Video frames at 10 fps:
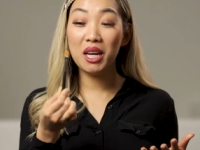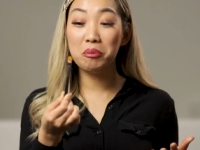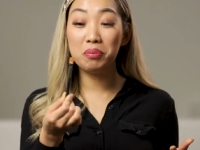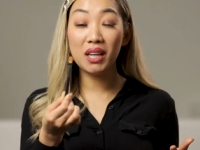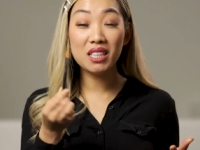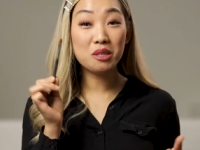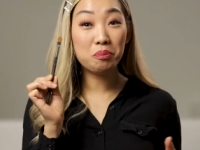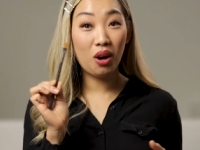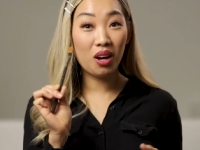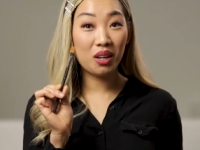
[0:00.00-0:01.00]
and it blends a
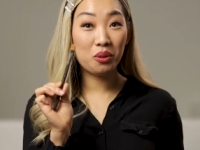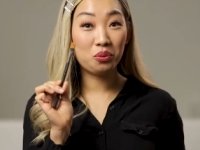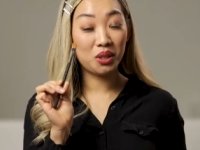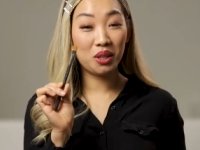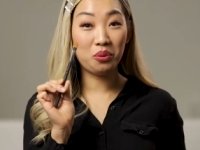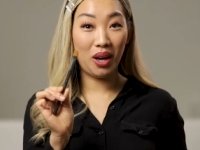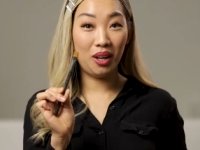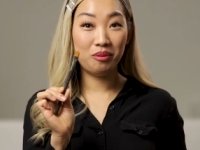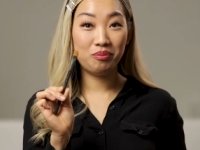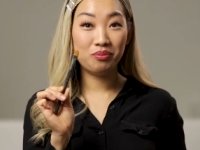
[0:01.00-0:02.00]
product really
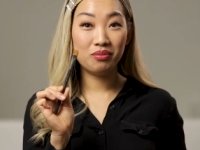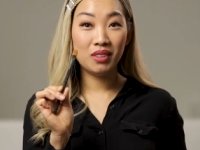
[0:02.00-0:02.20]
well.